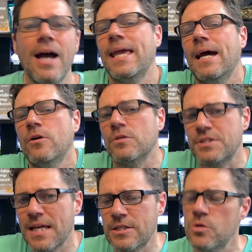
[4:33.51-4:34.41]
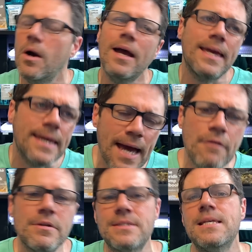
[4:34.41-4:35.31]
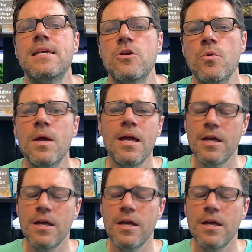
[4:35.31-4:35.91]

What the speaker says: I cannot say to you, I guarantee you,